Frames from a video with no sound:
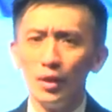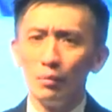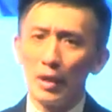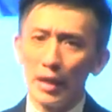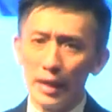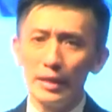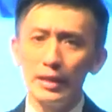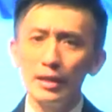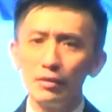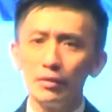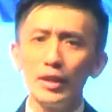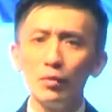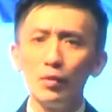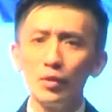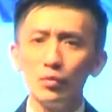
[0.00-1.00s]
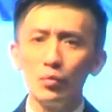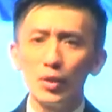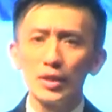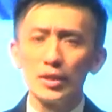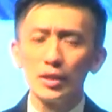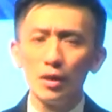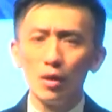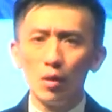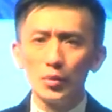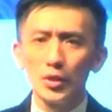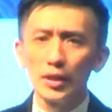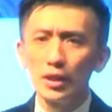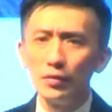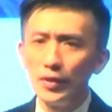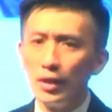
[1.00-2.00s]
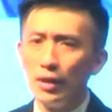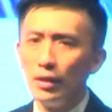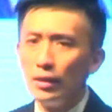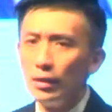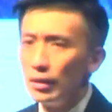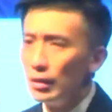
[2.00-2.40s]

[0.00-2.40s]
But at the end of the day, what is the objective here?